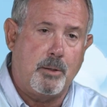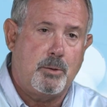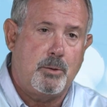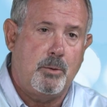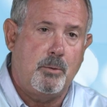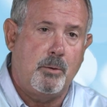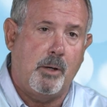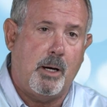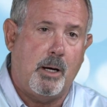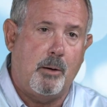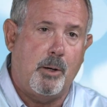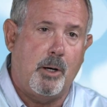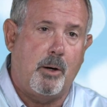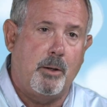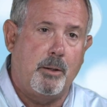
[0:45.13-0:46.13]

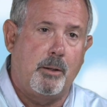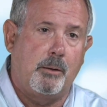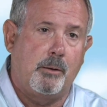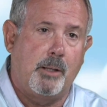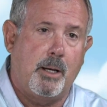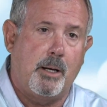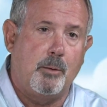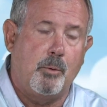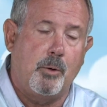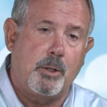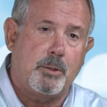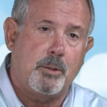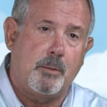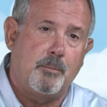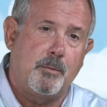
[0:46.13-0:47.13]
2-hour online workshop